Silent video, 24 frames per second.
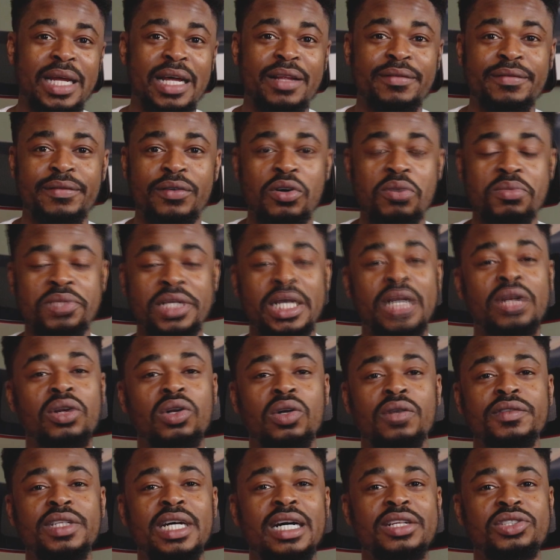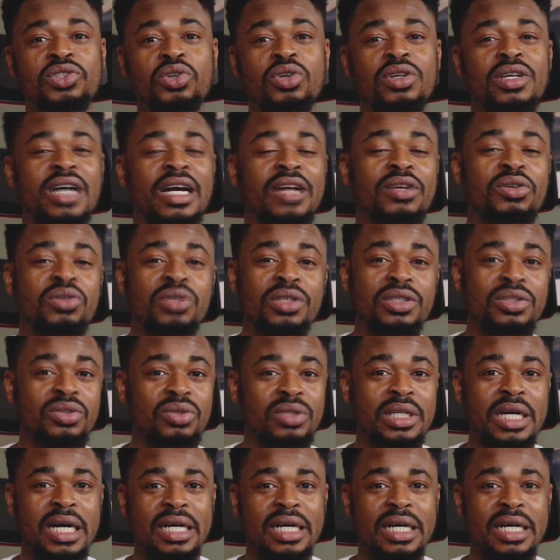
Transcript: platforms and all of that. So you can look into